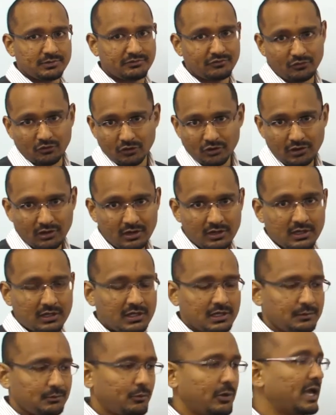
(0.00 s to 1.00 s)
before,
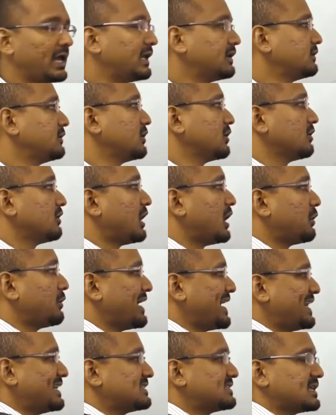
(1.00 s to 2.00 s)
when, you know,
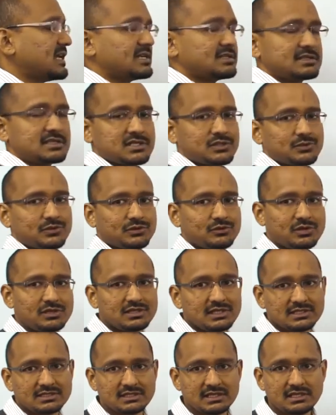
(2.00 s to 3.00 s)
our ancestors were doing
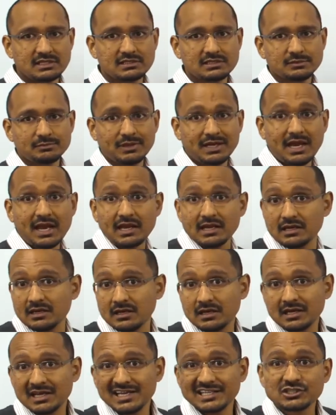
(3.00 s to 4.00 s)
these things. But
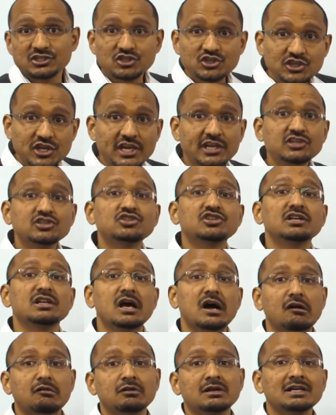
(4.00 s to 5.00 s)
hey, it's changed
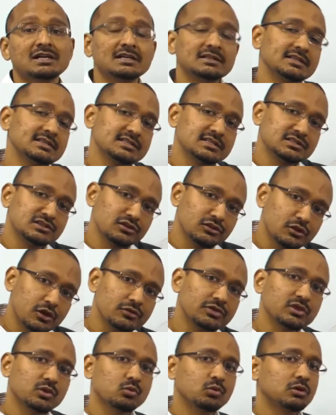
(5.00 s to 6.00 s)
now. This is
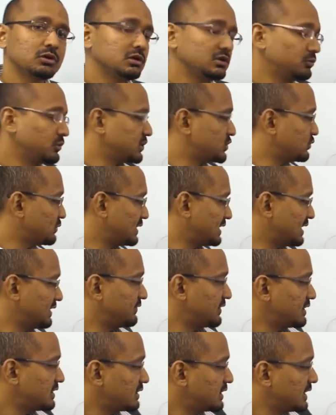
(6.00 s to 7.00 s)
not the world which we
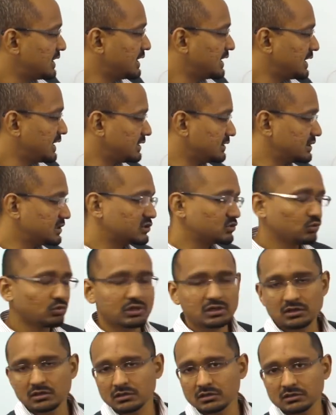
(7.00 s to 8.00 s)
live in. In this
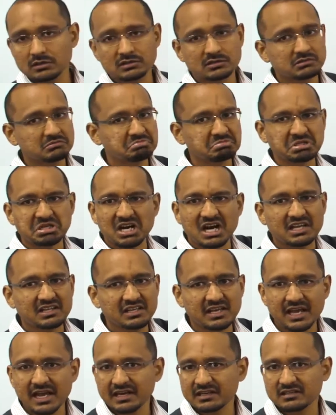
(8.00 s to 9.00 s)
world, there are
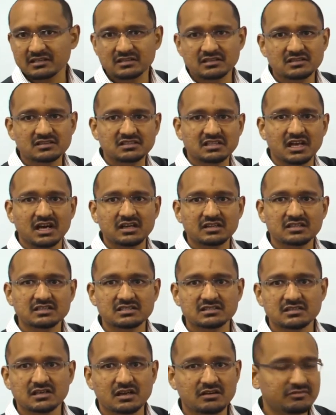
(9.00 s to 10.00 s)
other actors, there are other
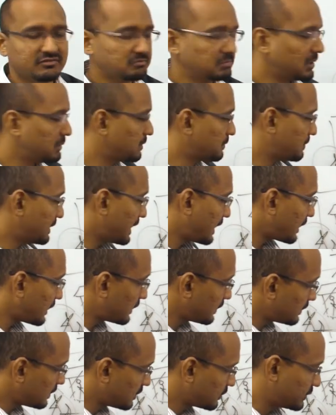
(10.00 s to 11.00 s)
stuff, blah, blah,
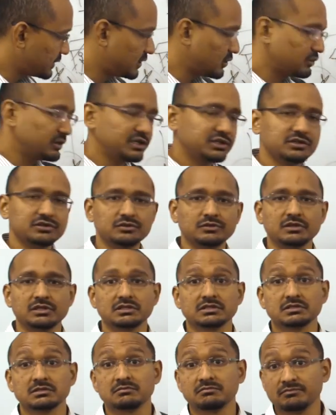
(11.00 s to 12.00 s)
blah. We don't need to do
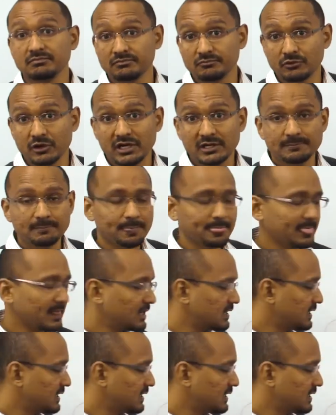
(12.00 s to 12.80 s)
this, right?